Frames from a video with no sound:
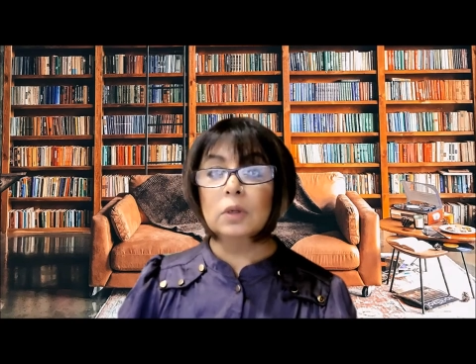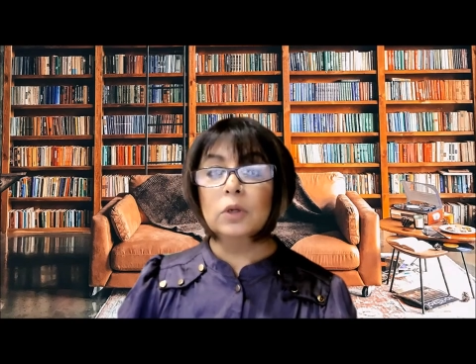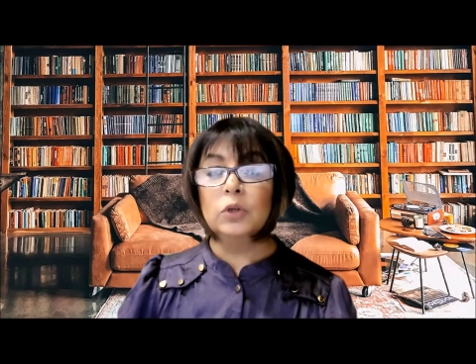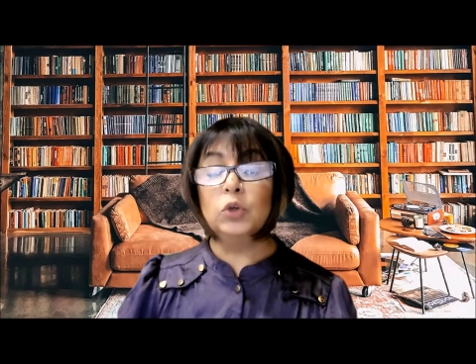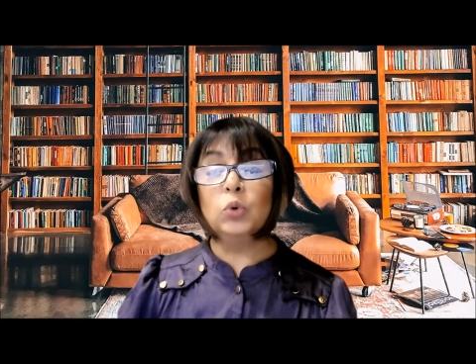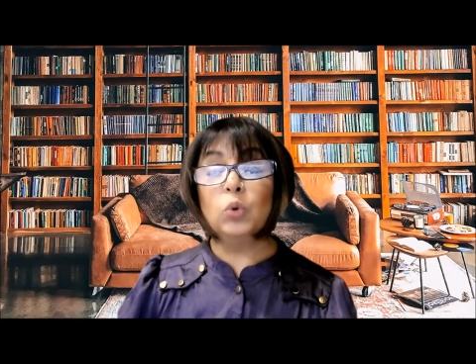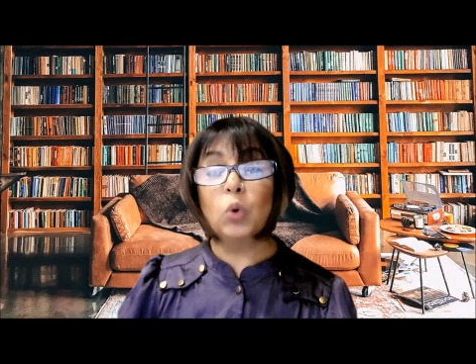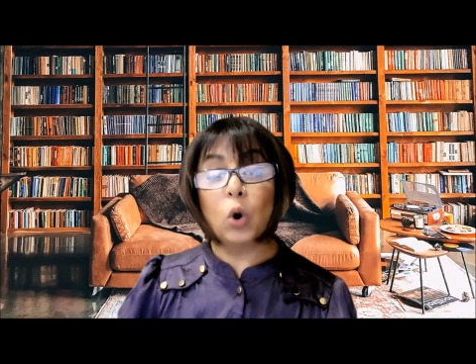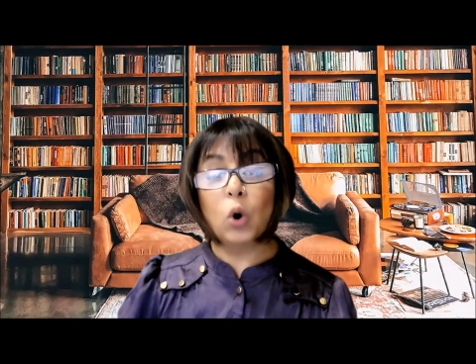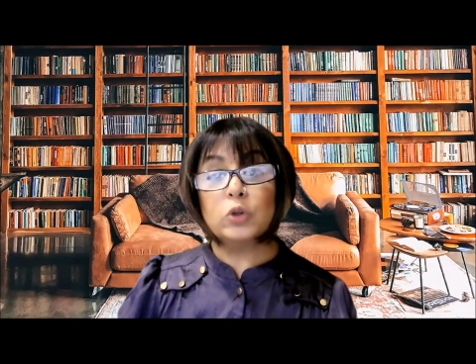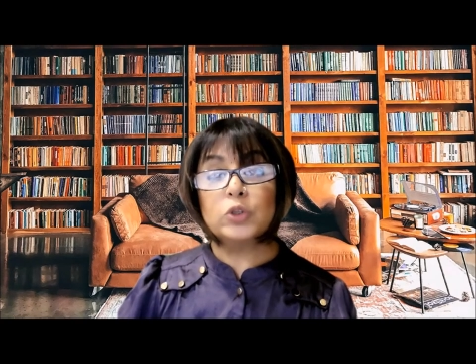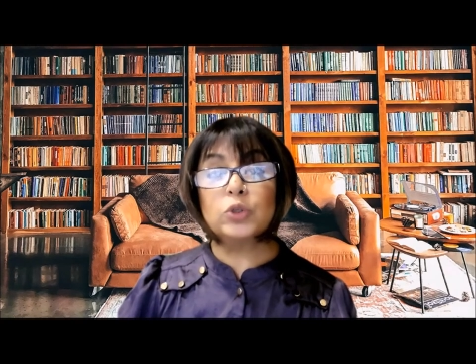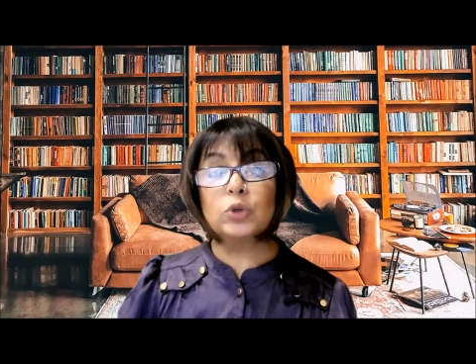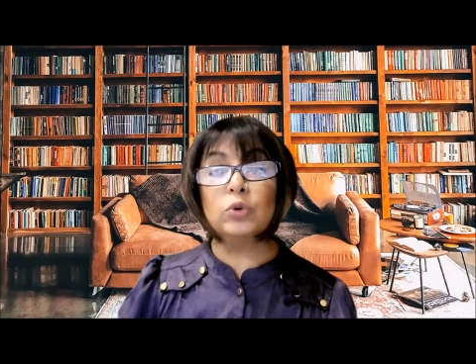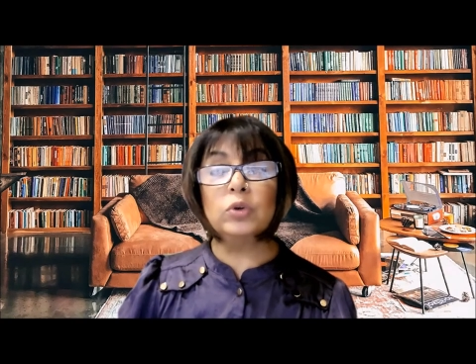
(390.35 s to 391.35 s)
You
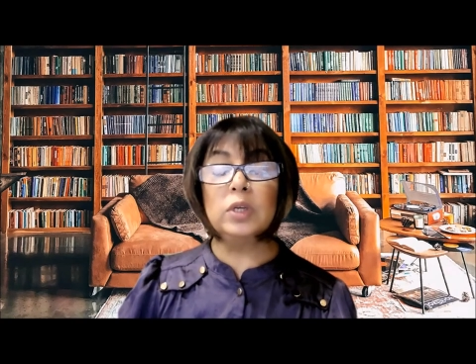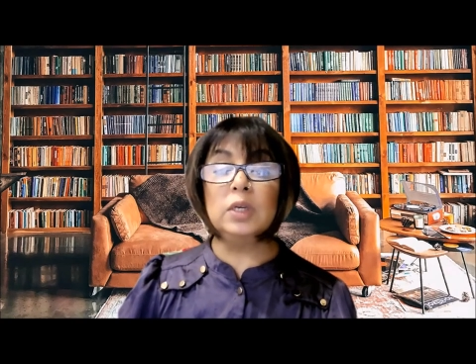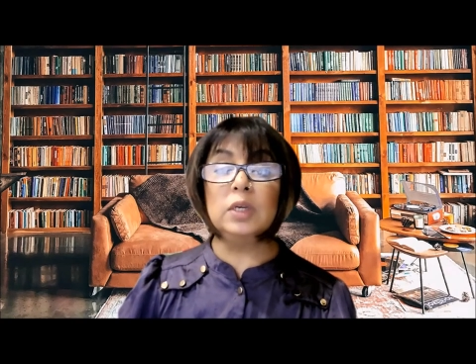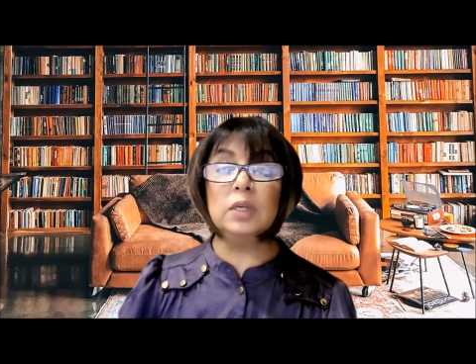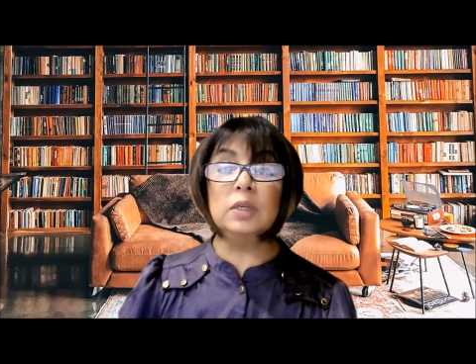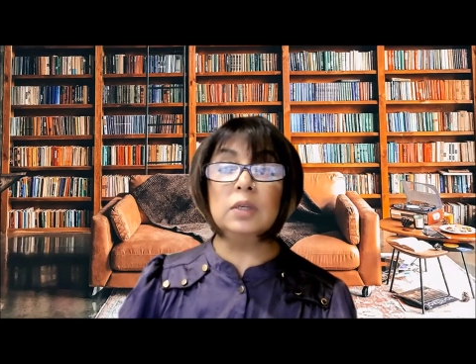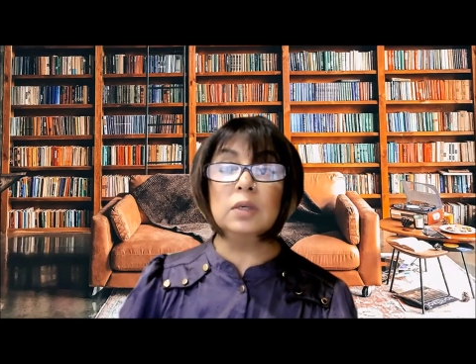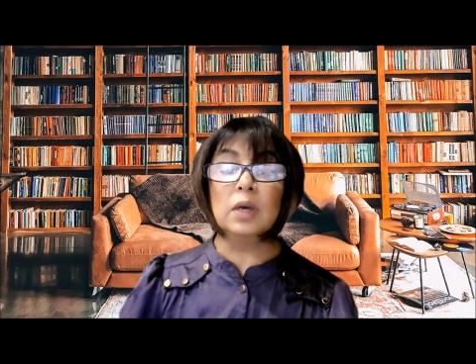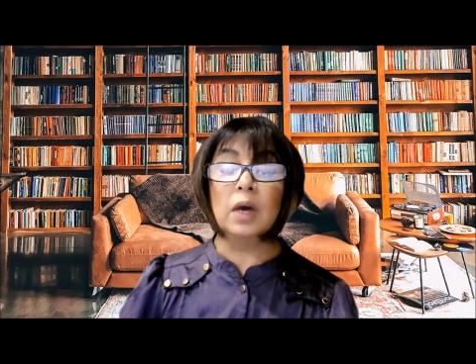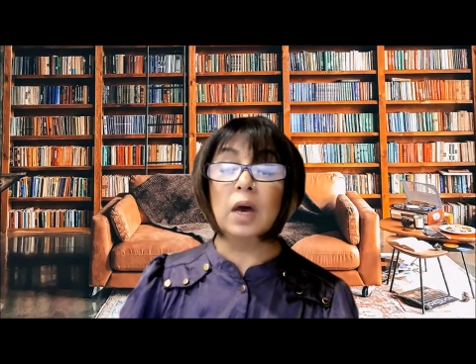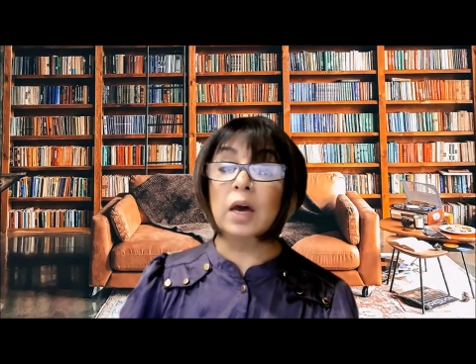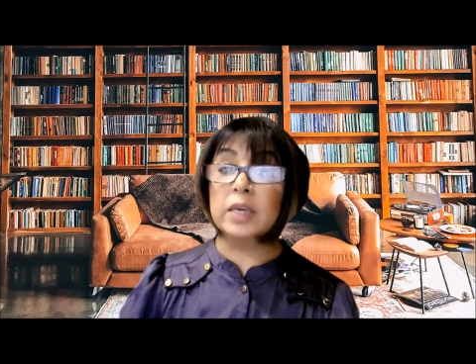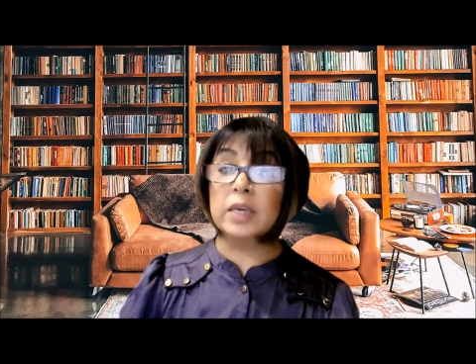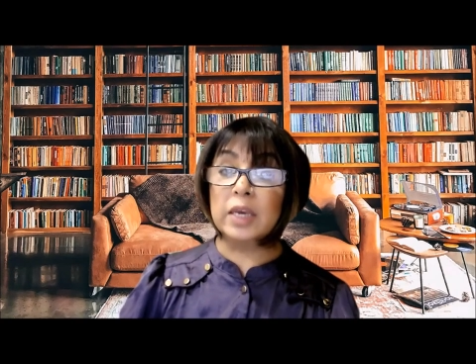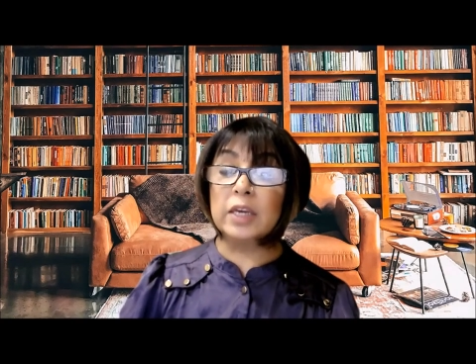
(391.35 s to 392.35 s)
also need
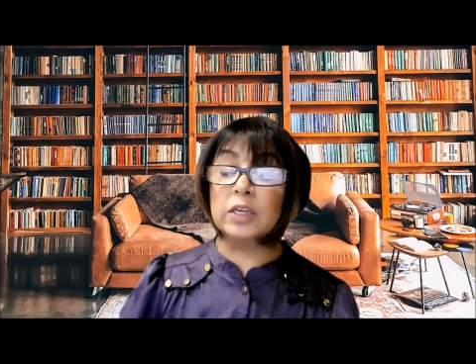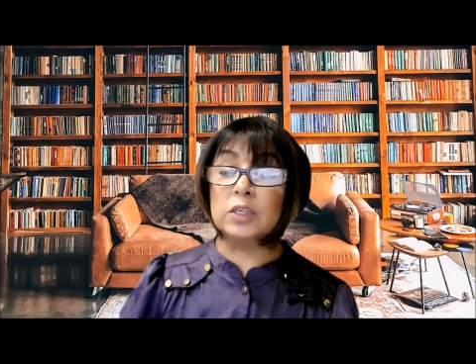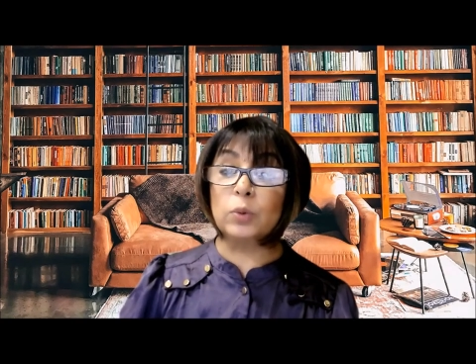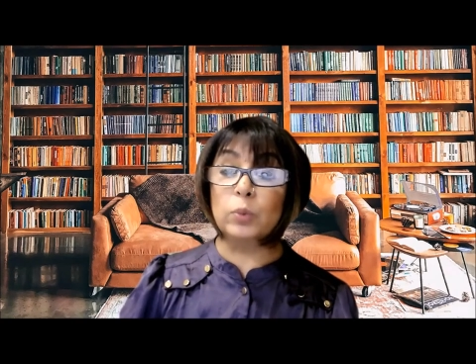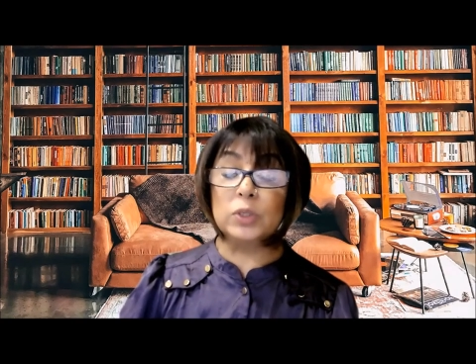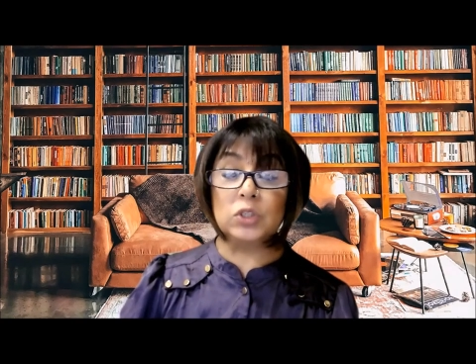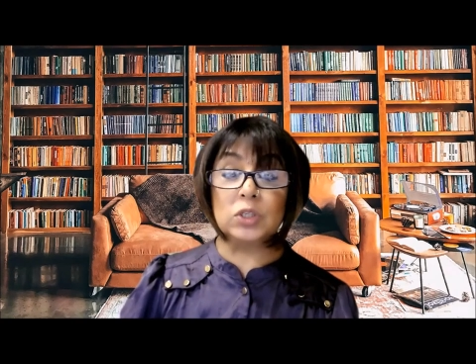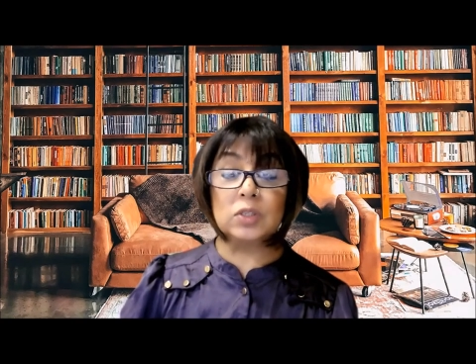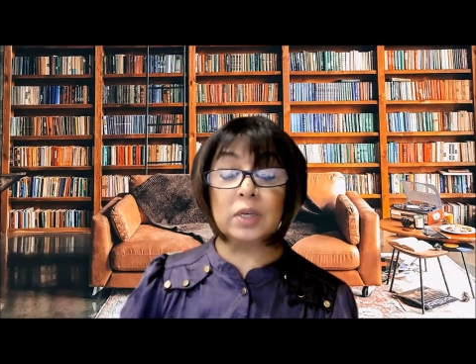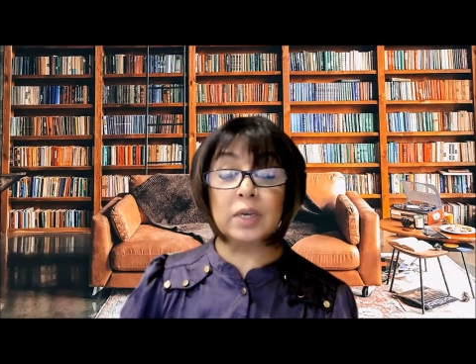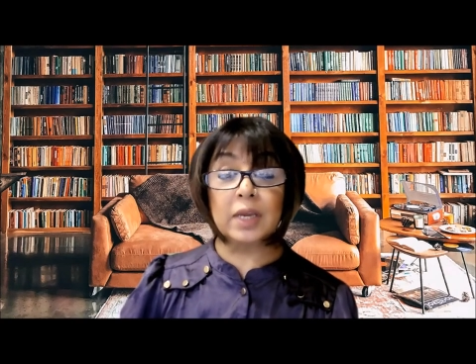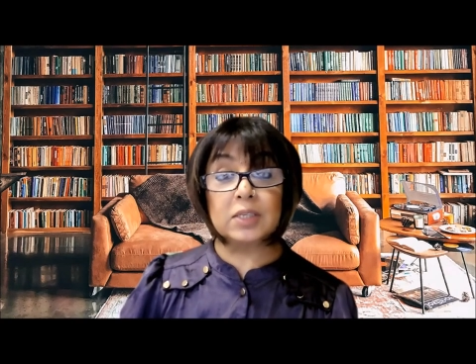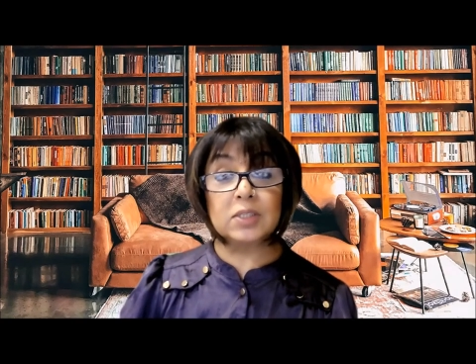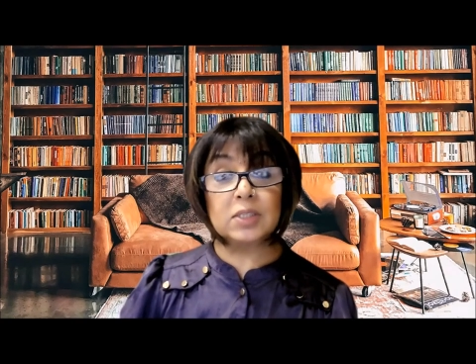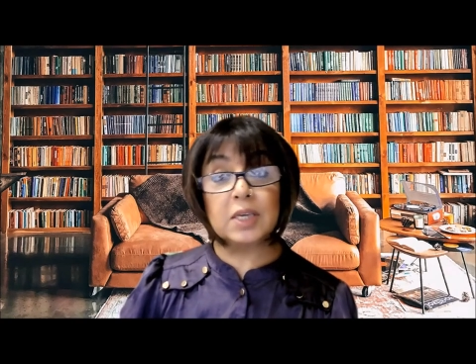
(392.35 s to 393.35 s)
a kit, which is an
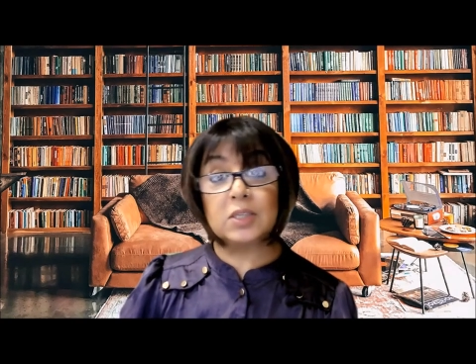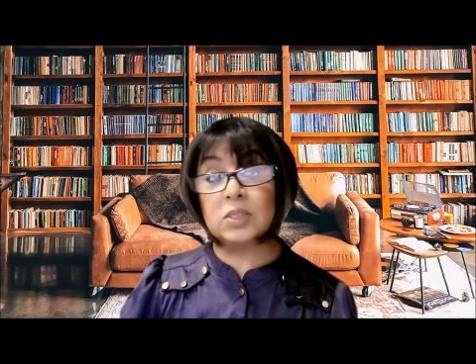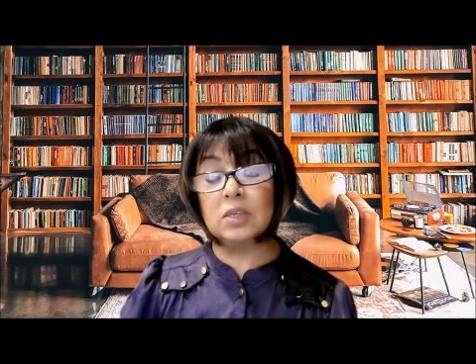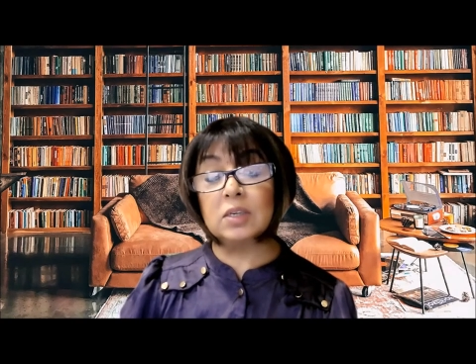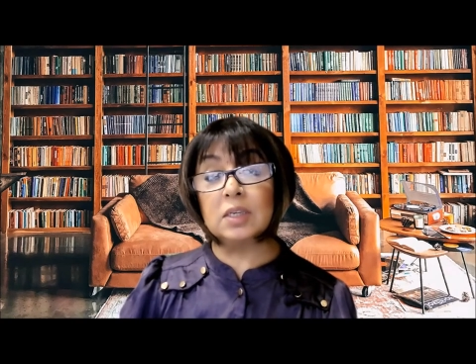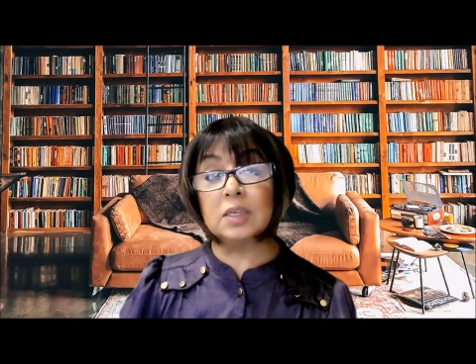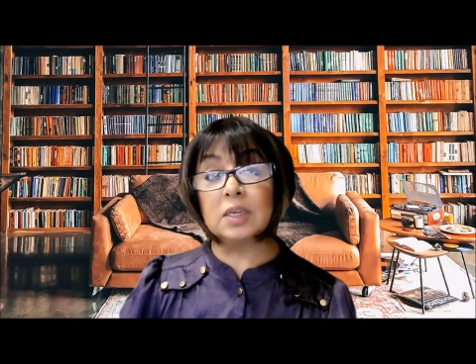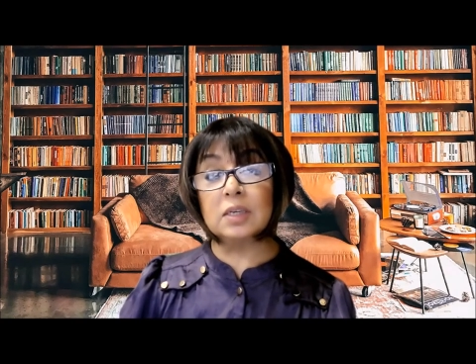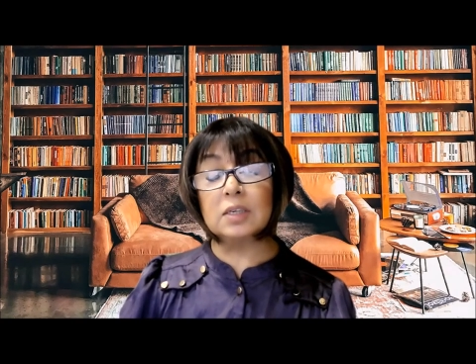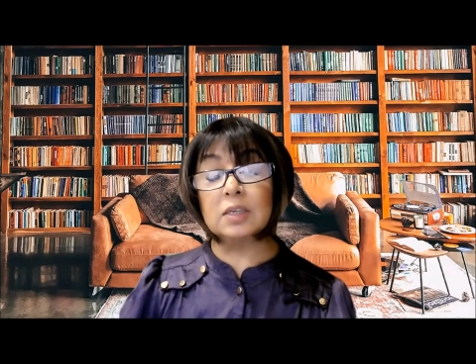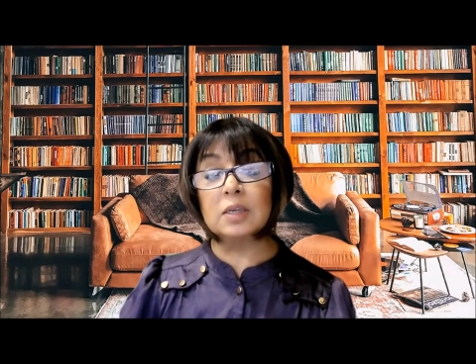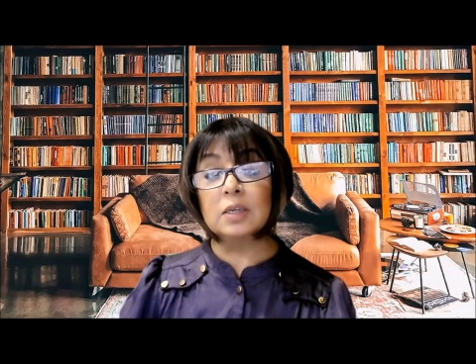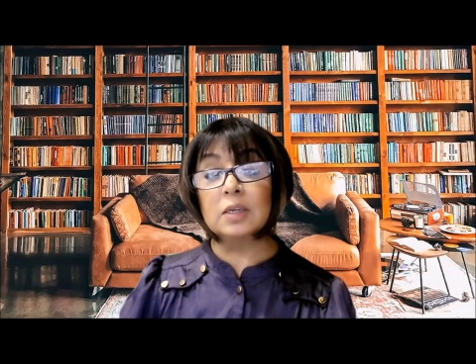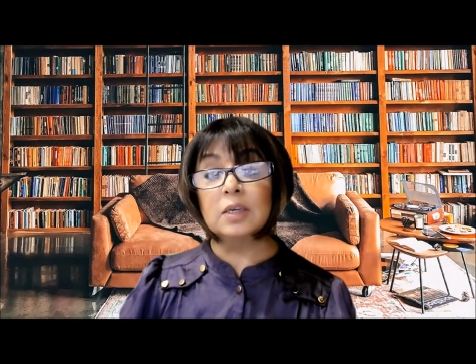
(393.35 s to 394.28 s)
accessory kit.